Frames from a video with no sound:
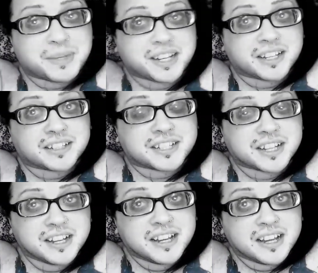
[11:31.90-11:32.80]
because
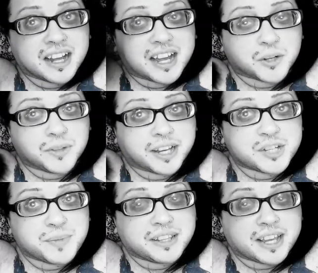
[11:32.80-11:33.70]
I don't like
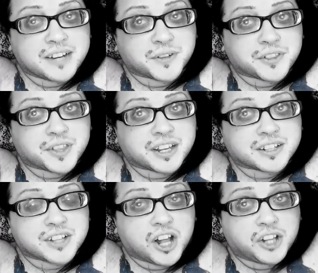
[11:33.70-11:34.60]
to be late for things. All